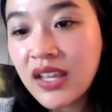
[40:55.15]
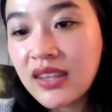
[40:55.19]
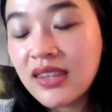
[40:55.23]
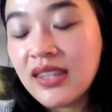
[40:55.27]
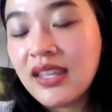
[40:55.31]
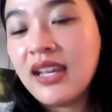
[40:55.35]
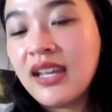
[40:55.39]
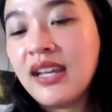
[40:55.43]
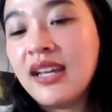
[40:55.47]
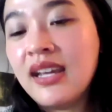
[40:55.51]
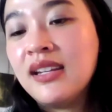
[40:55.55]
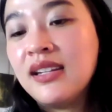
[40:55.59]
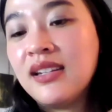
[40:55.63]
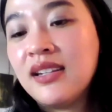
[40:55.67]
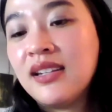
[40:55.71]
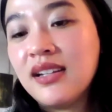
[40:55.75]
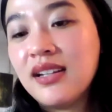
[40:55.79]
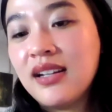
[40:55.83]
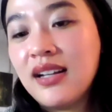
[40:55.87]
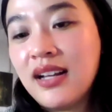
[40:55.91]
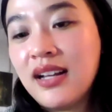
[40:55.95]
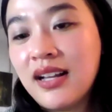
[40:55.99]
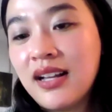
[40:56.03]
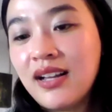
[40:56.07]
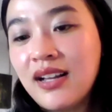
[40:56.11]
And then
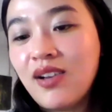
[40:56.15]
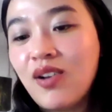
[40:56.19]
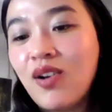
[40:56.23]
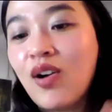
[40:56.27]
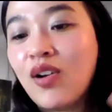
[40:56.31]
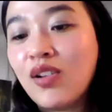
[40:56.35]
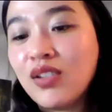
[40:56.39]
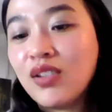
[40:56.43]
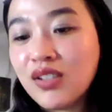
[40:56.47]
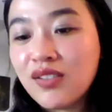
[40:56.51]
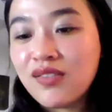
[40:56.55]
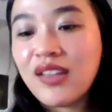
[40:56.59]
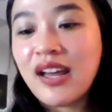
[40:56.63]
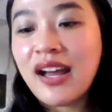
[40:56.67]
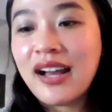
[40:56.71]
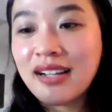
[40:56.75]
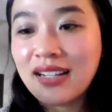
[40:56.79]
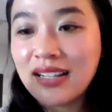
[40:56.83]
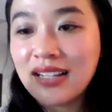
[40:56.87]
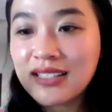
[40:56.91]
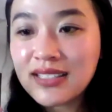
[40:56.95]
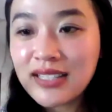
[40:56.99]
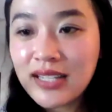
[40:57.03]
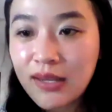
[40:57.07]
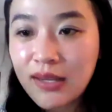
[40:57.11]
all of
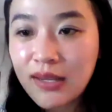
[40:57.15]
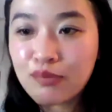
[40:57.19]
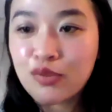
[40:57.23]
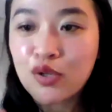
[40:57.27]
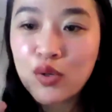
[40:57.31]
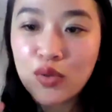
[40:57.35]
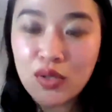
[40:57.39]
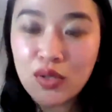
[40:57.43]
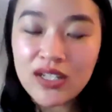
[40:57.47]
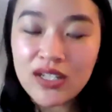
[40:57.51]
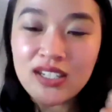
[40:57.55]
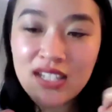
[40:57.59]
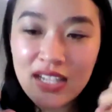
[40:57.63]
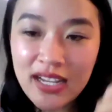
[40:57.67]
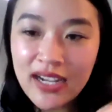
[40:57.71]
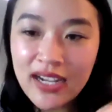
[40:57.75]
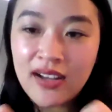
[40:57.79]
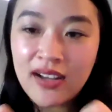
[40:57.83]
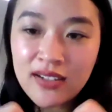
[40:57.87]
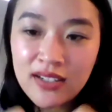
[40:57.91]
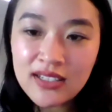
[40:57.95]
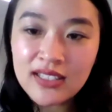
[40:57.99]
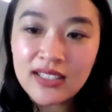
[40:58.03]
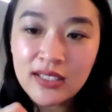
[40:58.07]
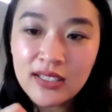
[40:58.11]
that gets like broken
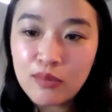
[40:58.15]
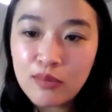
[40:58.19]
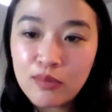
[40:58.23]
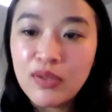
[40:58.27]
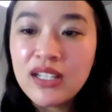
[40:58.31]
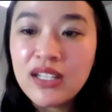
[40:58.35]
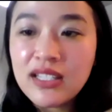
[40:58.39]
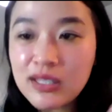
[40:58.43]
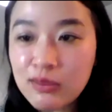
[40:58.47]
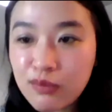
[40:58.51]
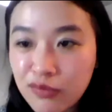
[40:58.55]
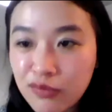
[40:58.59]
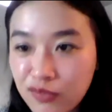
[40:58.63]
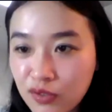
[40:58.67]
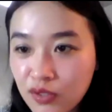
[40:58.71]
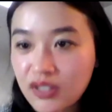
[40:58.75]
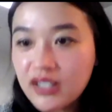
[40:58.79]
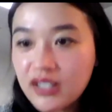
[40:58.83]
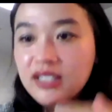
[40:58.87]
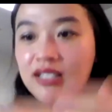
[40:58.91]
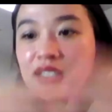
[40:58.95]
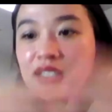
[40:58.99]
down into little bits for